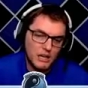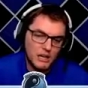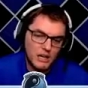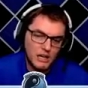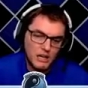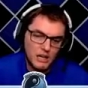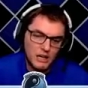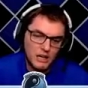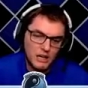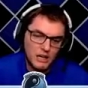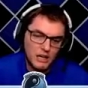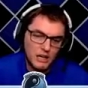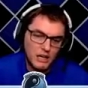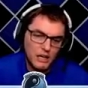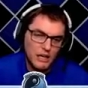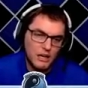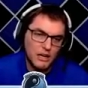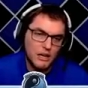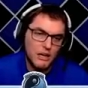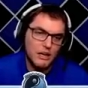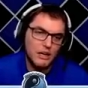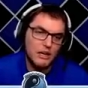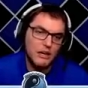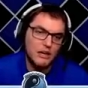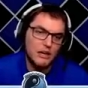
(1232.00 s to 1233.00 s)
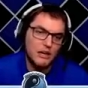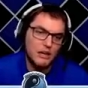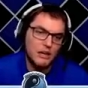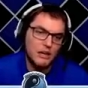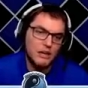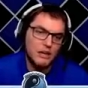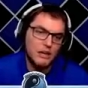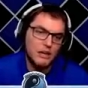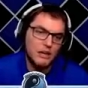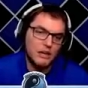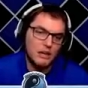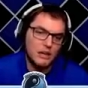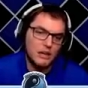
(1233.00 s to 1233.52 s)

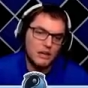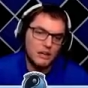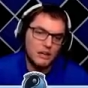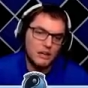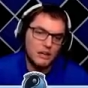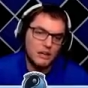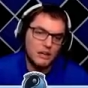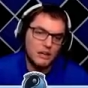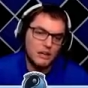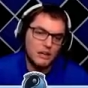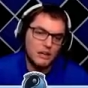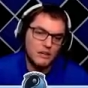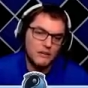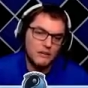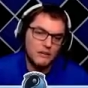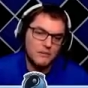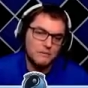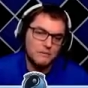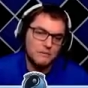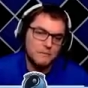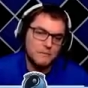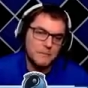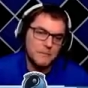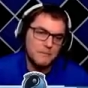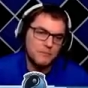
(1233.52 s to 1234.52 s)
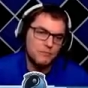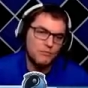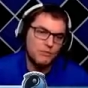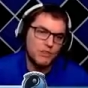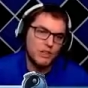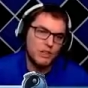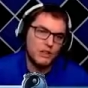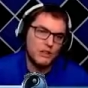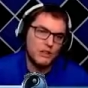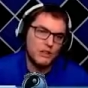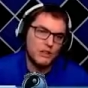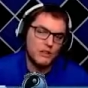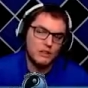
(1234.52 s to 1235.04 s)

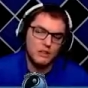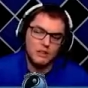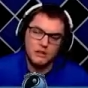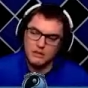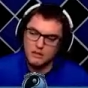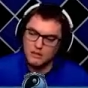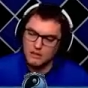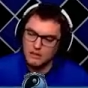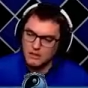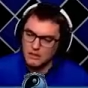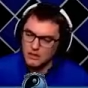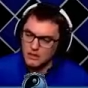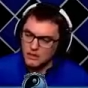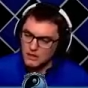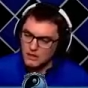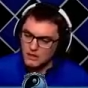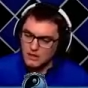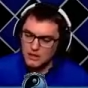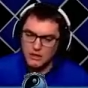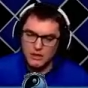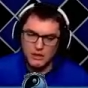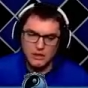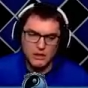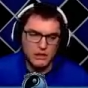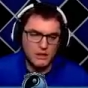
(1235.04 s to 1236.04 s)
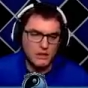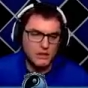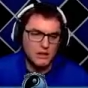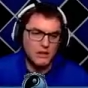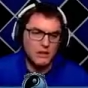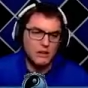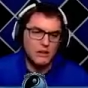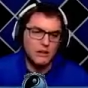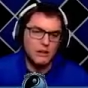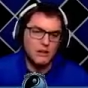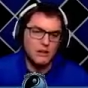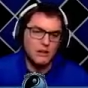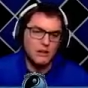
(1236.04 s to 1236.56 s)
(silence)